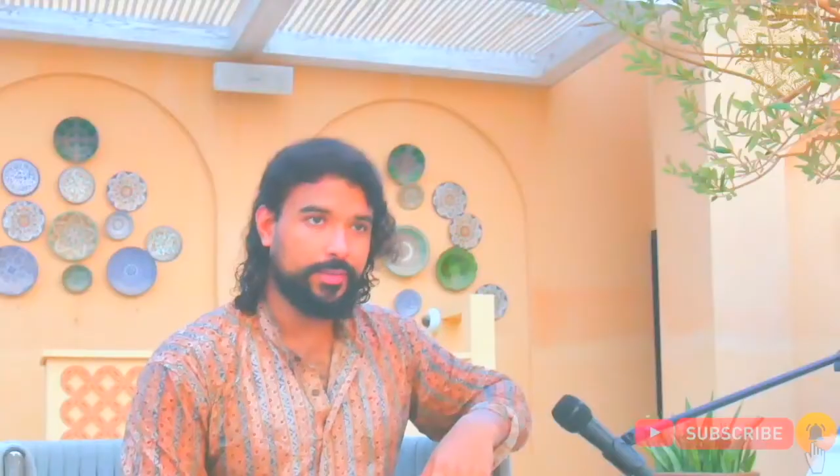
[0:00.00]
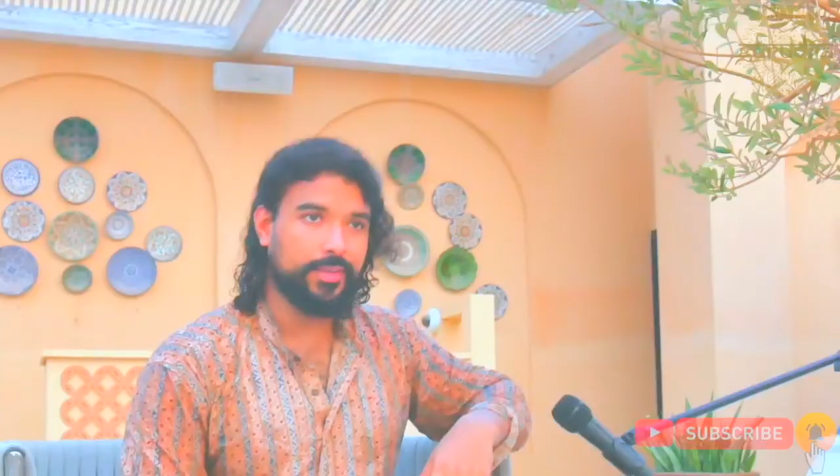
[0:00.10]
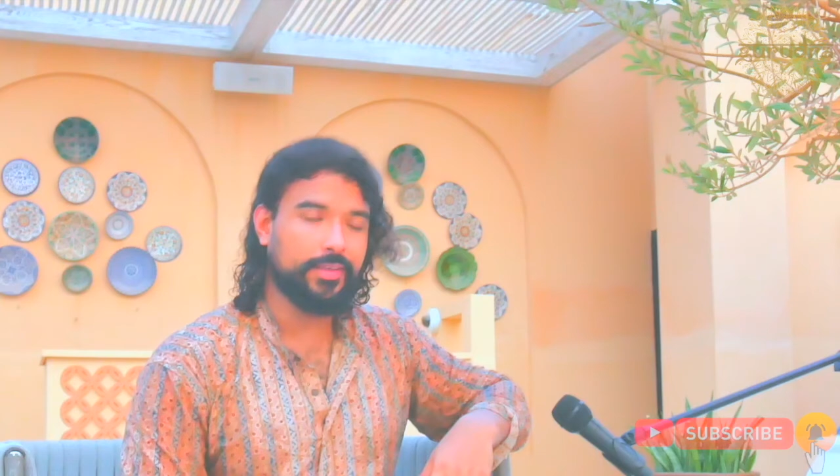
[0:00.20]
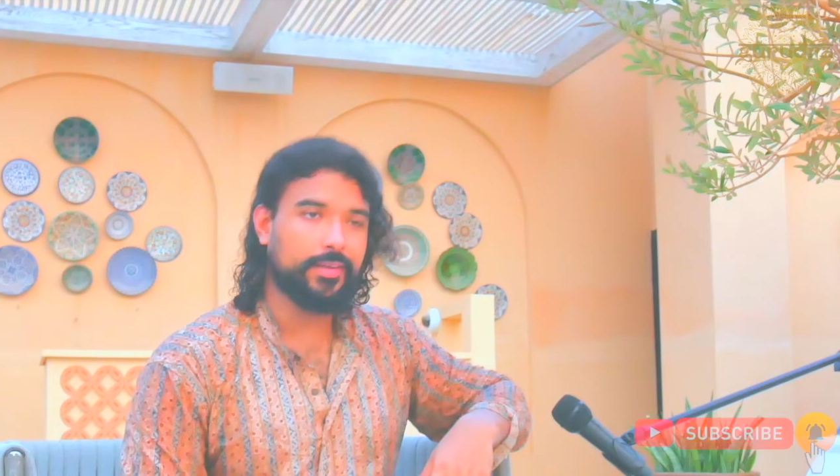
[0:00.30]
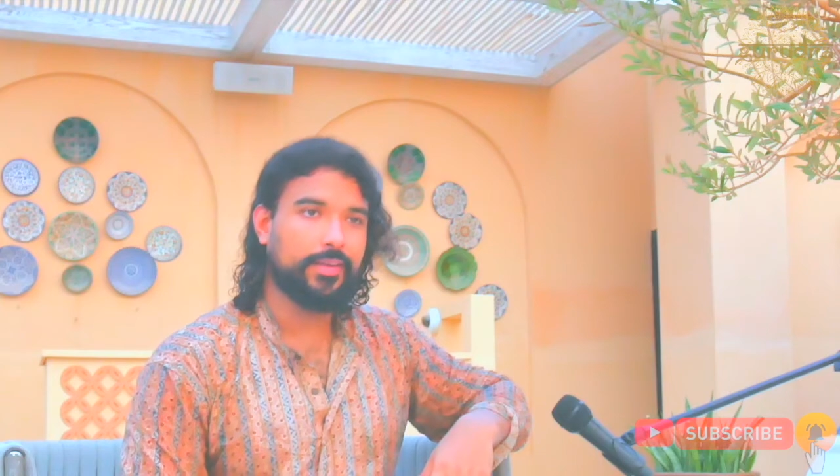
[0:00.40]

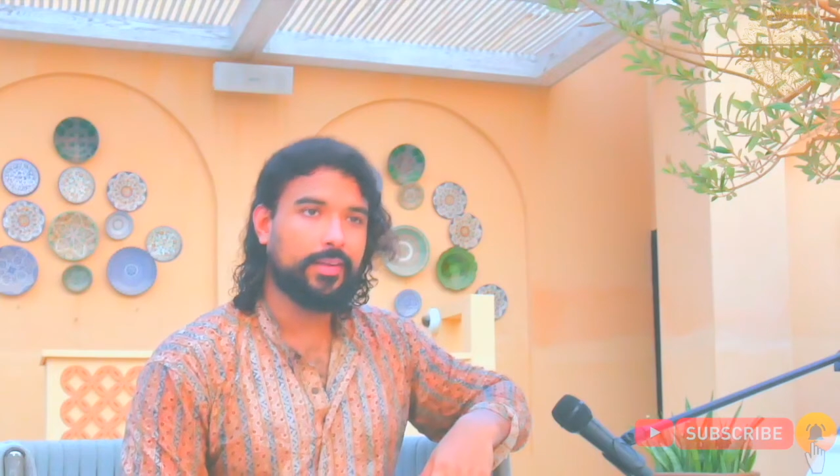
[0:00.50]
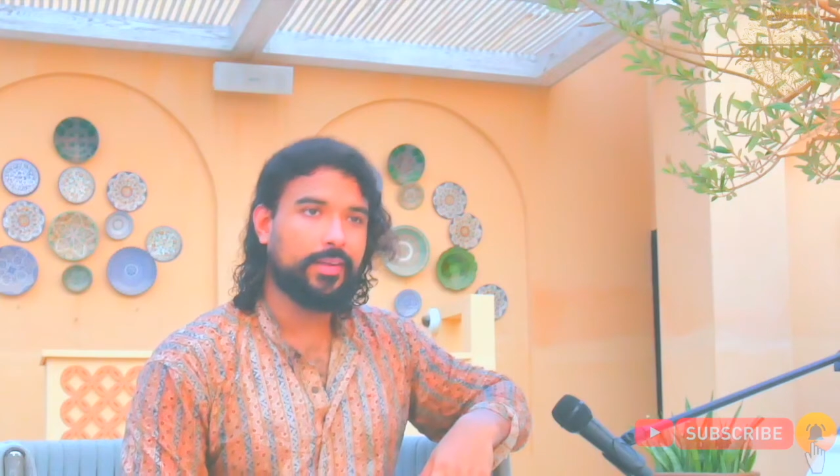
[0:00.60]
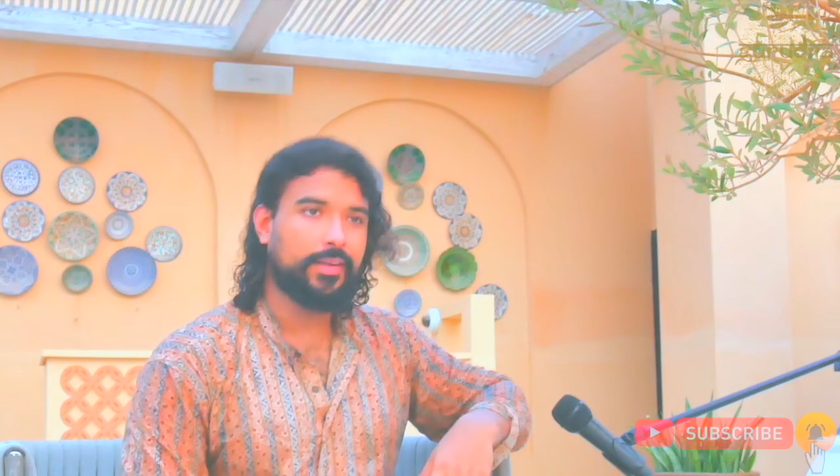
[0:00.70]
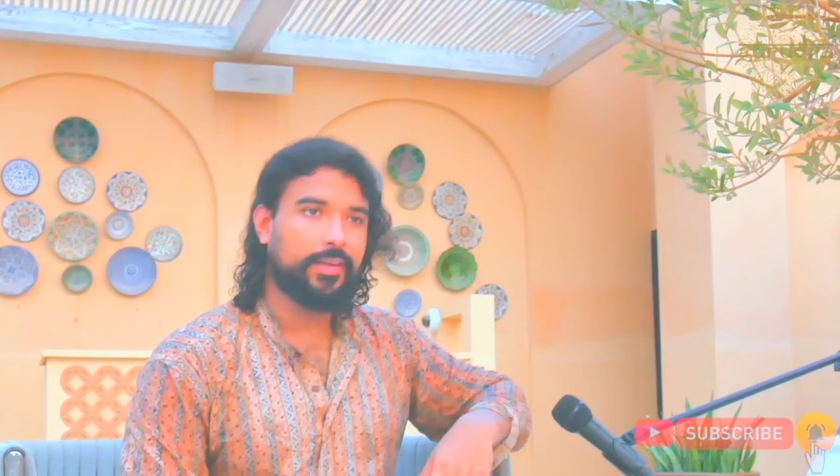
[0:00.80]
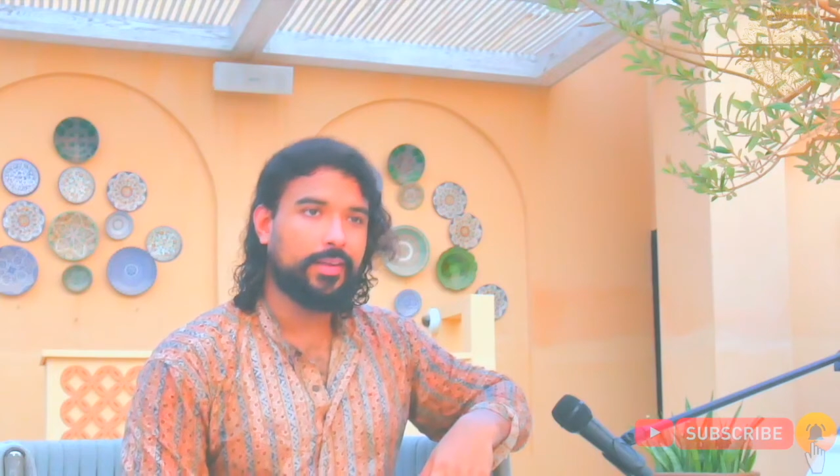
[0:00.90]
feeling,
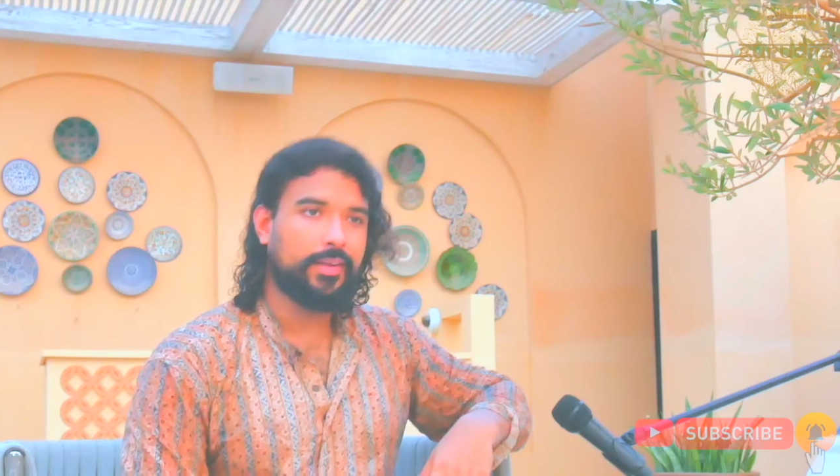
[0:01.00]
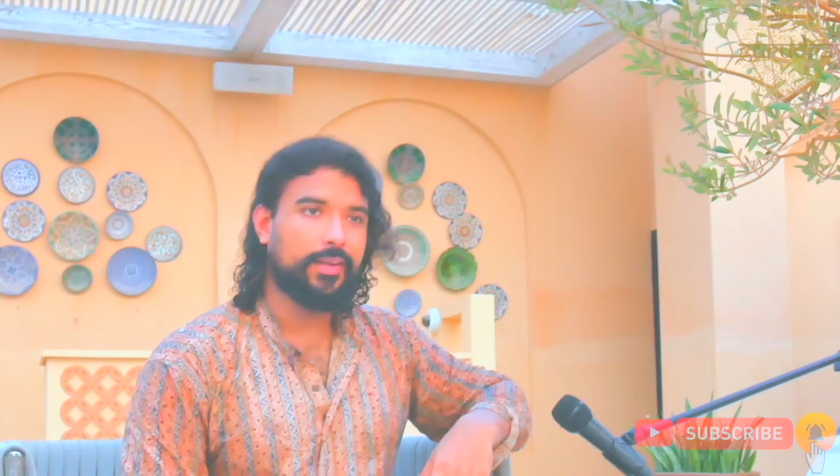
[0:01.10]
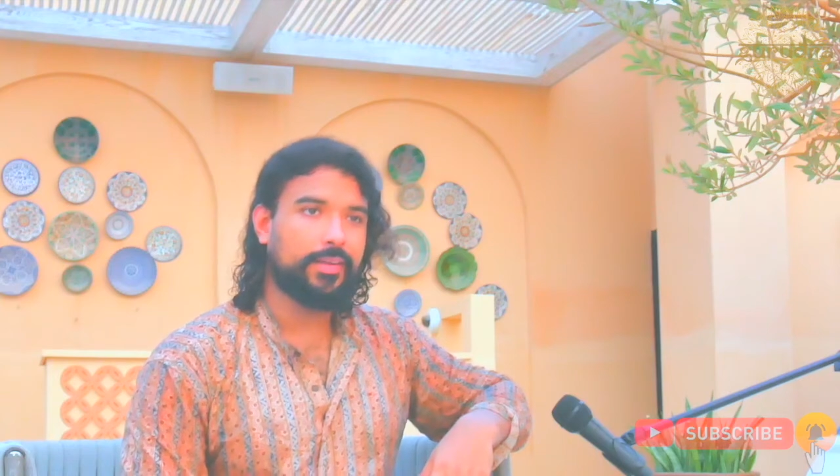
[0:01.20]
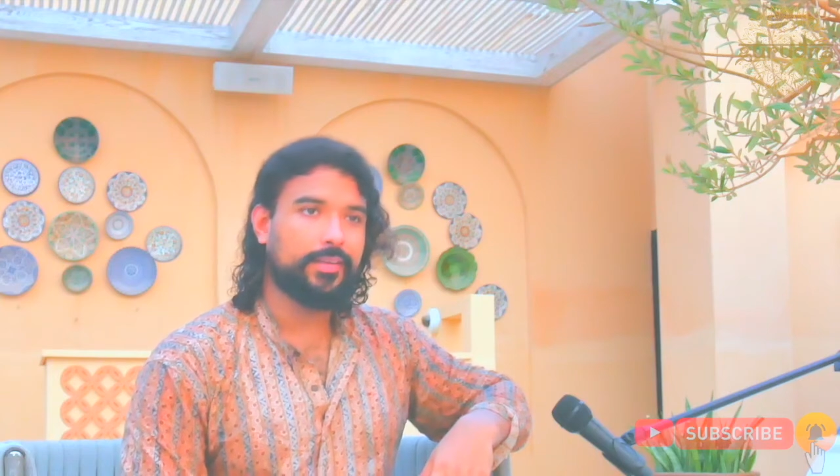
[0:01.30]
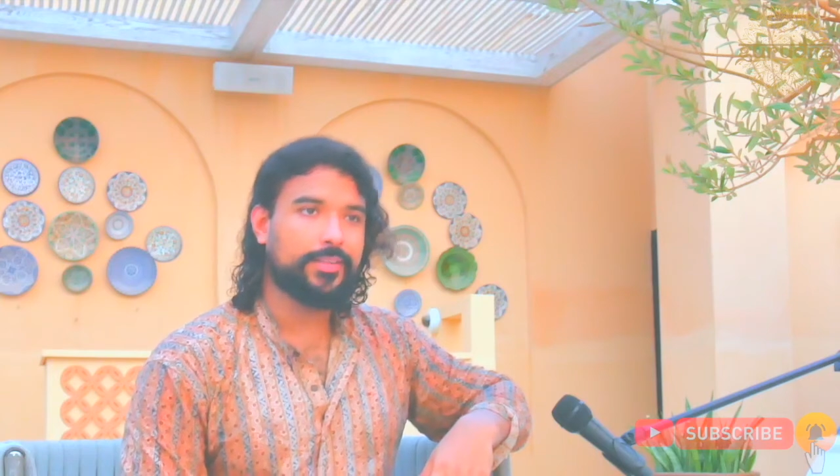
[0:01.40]
and